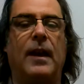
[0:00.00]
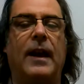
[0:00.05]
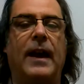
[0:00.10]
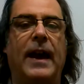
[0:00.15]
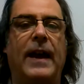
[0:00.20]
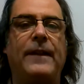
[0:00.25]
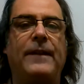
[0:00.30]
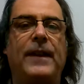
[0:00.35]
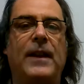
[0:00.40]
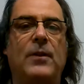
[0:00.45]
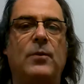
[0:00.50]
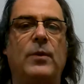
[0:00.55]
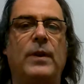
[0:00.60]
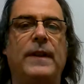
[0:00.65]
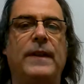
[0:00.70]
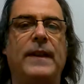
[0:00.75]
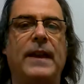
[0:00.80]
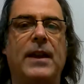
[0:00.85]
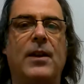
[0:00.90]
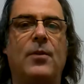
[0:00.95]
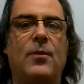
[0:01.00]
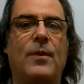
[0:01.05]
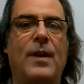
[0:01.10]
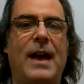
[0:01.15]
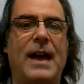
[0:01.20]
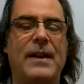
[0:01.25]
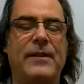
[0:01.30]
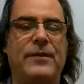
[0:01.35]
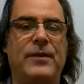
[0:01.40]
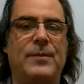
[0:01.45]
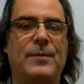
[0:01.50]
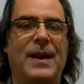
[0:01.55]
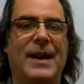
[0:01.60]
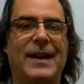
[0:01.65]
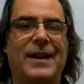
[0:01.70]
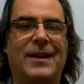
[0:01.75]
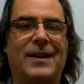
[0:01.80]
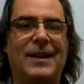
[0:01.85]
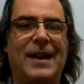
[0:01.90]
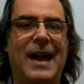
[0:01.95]
And then when they arrive in my
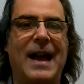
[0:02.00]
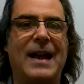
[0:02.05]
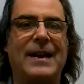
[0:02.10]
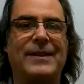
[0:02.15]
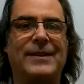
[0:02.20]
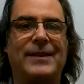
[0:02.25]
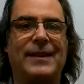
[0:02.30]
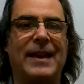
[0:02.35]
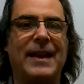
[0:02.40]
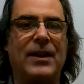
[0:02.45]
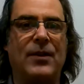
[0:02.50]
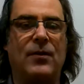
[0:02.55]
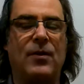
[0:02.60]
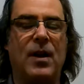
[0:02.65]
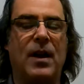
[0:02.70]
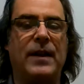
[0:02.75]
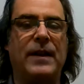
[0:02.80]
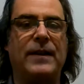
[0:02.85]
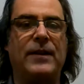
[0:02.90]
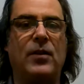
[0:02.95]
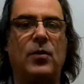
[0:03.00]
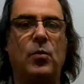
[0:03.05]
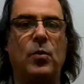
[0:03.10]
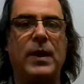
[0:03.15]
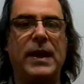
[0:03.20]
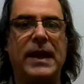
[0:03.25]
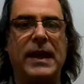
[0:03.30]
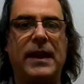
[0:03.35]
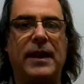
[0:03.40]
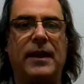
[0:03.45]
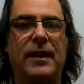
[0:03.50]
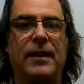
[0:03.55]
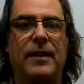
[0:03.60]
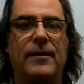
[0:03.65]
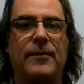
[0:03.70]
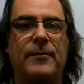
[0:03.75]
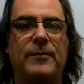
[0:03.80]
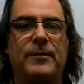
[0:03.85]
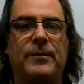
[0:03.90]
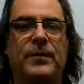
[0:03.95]
class later on in the week,
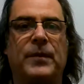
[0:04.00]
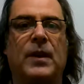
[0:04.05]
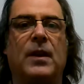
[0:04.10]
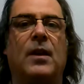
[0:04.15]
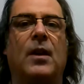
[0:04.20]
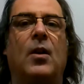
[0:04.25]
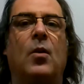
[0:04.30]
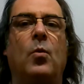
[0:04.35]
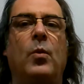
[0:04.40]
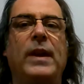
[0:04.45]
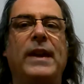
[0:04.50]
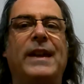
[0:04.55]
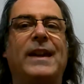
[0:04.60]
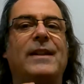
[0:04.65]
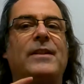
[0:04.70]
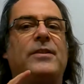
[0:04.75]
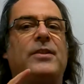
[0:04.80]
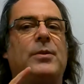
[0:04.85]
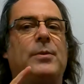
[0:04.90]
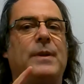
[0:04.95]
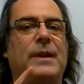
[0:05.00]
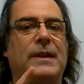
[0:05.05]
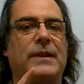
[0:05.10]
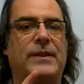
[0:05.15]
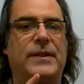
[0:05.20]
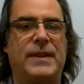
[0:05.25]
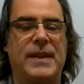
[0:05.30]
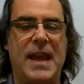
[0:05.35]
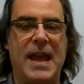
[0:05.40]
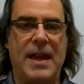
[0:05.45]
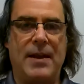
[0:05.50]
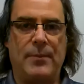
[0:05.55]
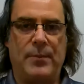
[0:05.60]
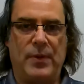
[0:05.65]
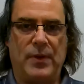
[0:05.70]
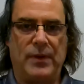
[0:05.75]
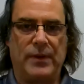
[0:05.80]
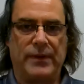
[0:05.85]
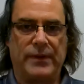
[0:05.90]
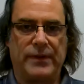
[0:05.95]
we can do
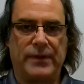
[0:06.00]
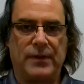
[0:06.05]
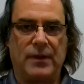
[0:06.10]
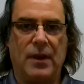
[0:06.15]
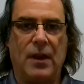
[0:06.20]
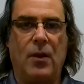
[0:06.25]
examples.